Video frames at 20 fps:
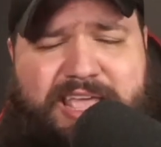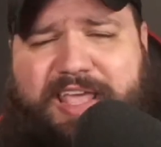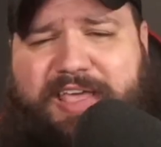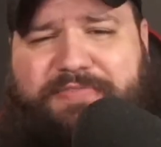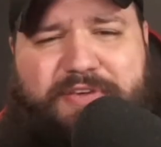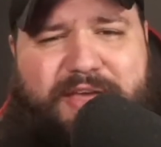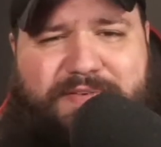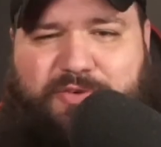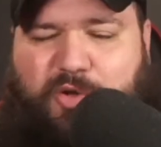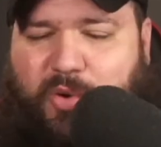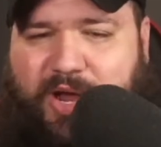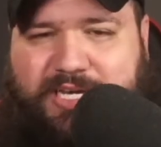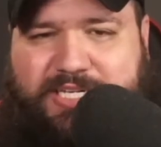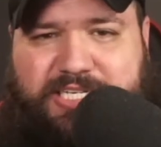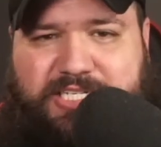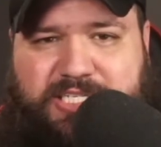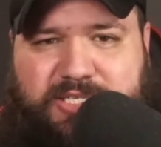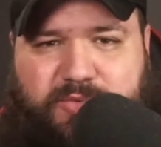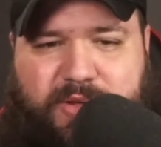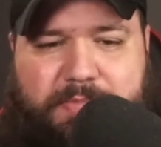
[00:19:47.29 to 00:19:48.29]
If you have
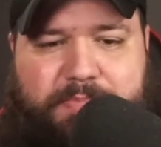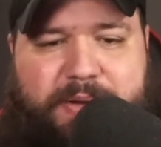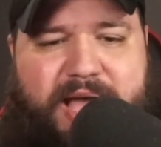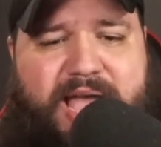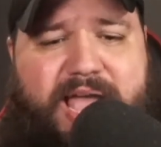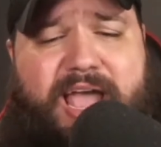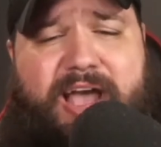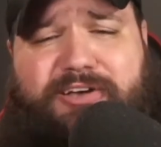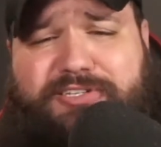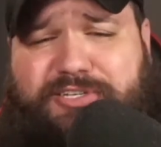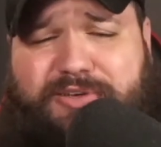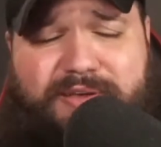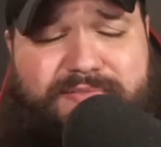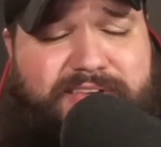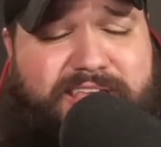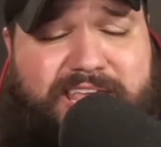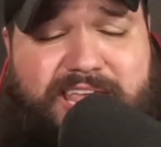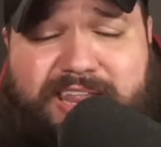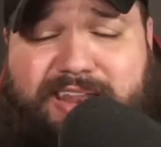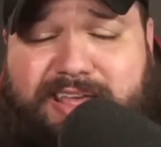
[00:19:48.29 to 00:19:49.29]
questions, swing by. I also have,
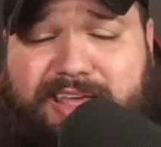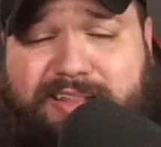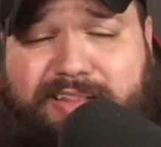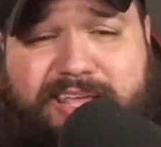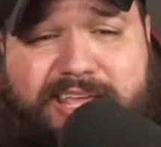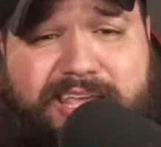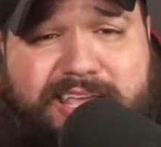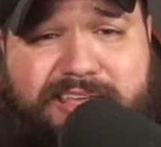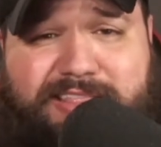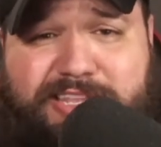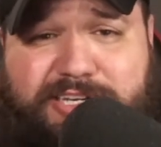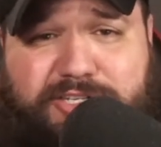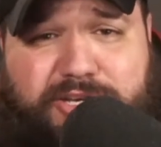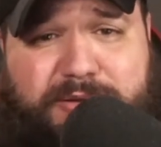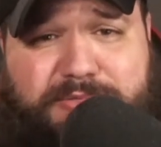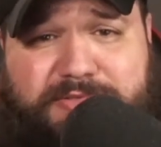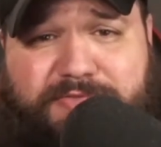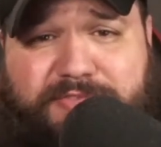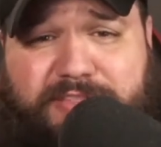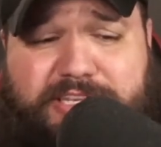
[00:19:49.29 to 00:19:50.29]
again, a link in the
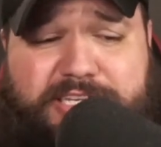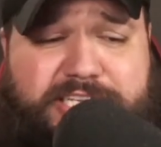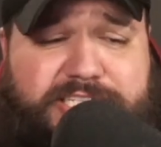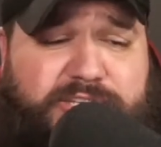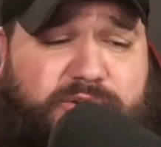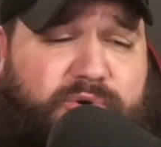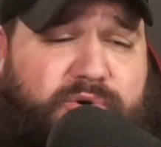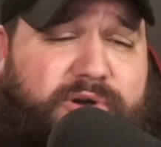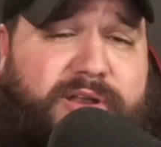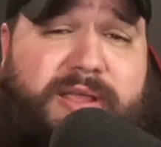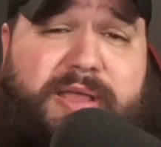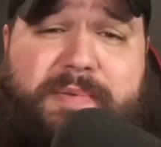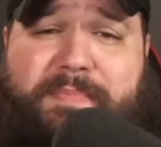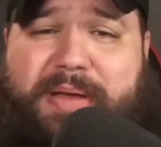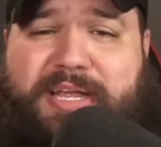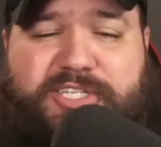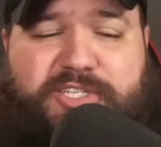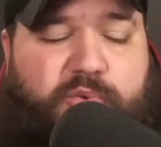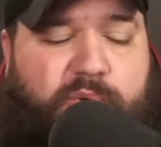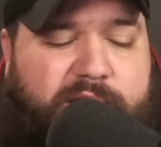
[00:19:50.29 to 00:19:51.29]
description for the Discord,
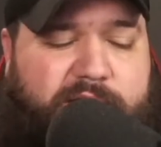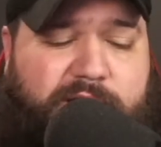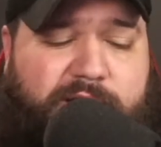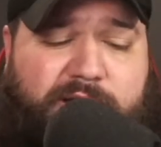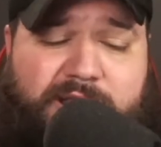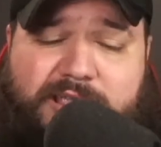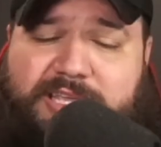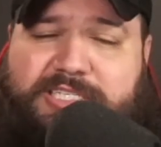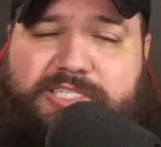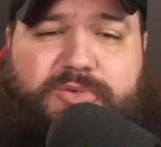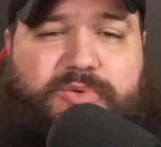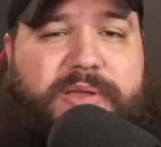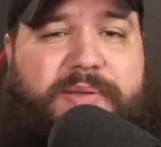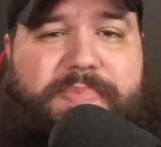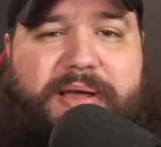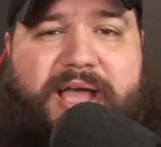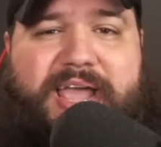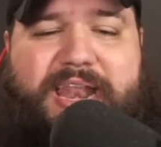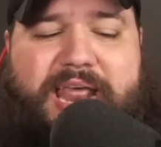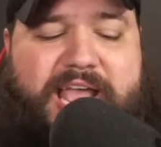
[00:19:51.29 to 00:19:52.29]
my Twitter. Swing
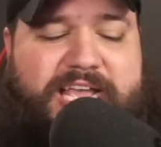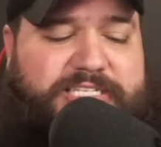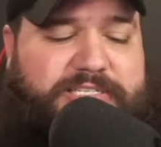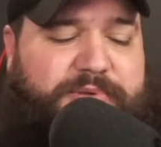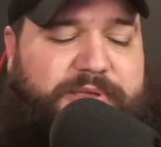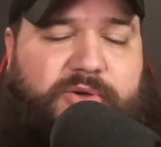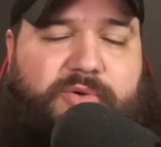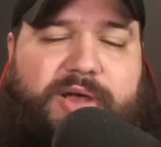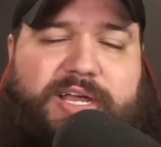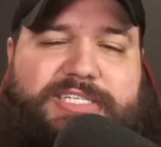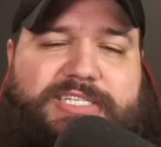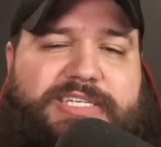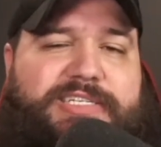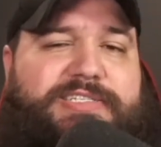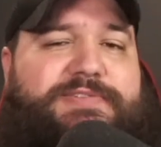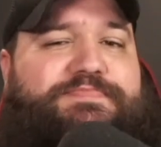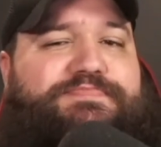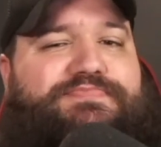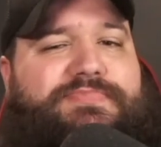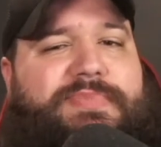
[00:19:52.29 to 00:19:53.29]
by and ask me
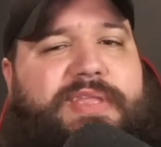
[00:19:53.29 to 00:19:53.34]
questions.